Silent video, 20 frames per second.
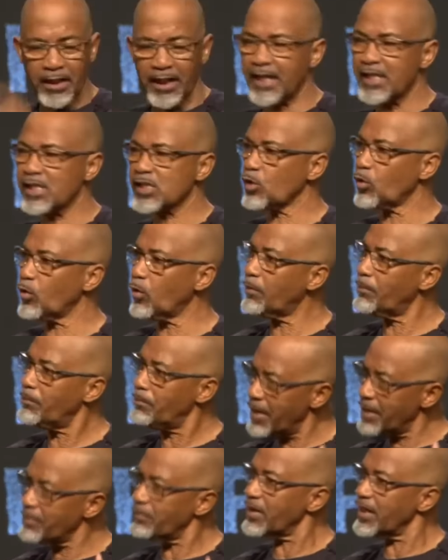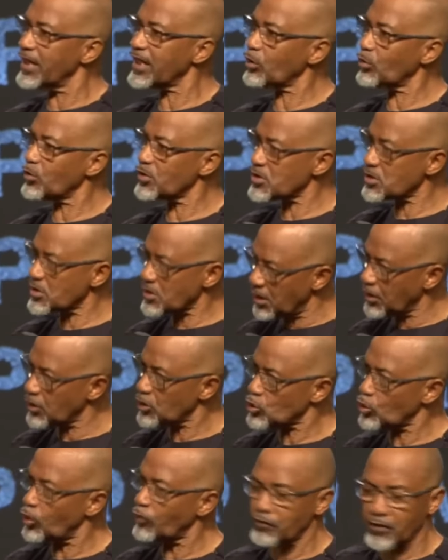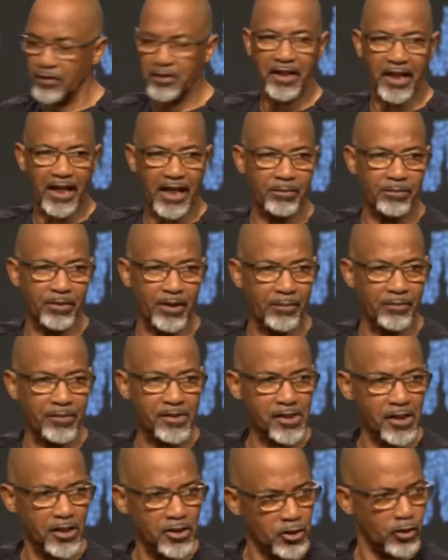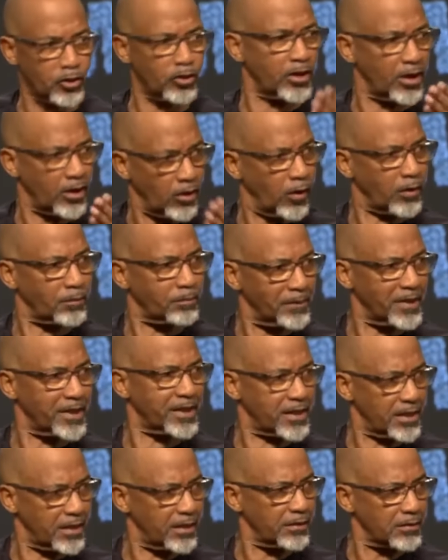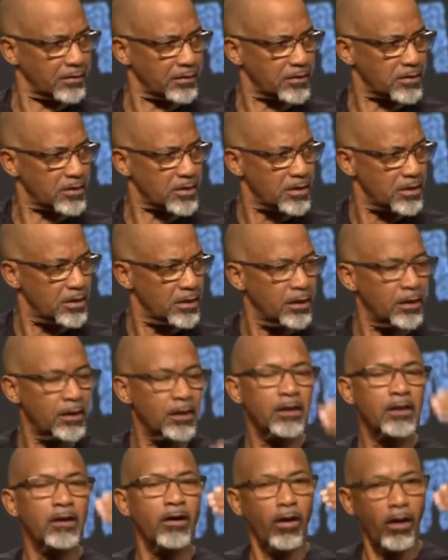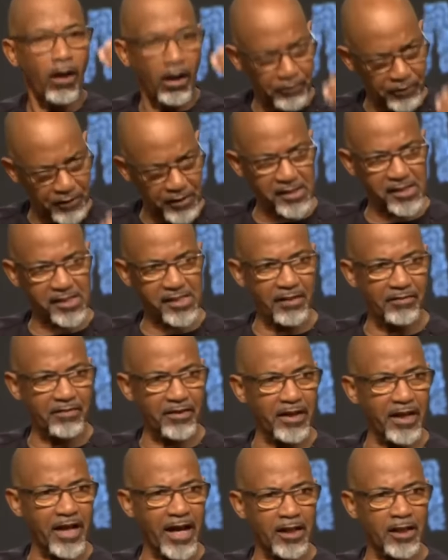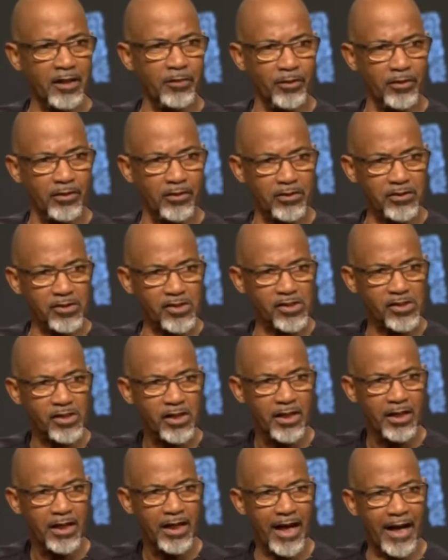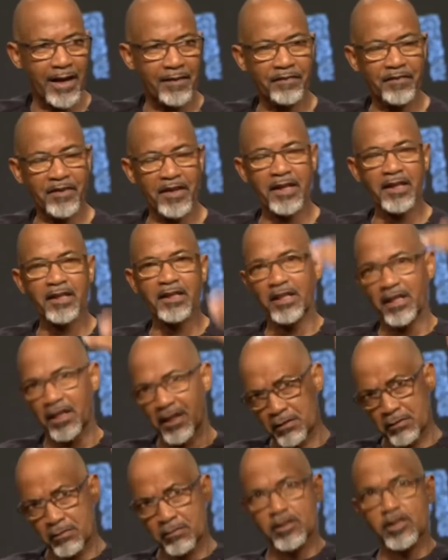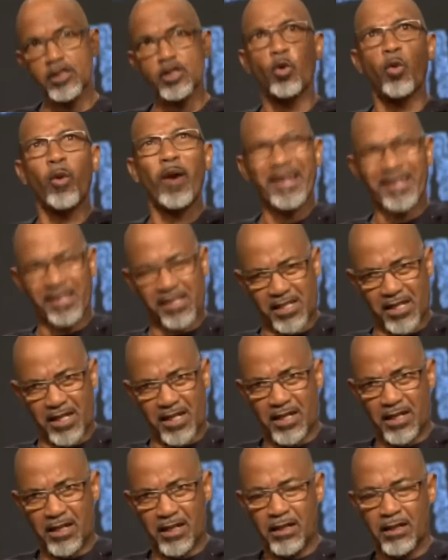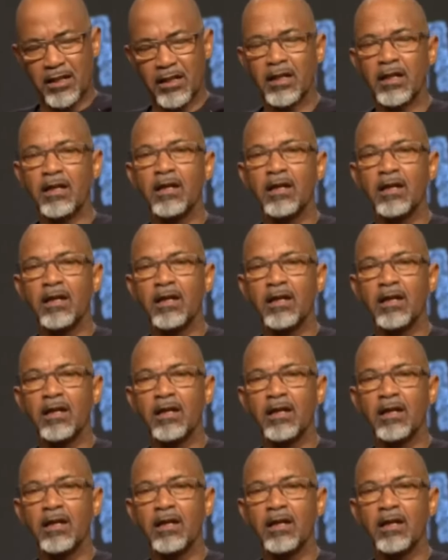And so Abimelech was ticked off with Abraham and said, you could have got me killed. Offered 7 animals. And then in 20,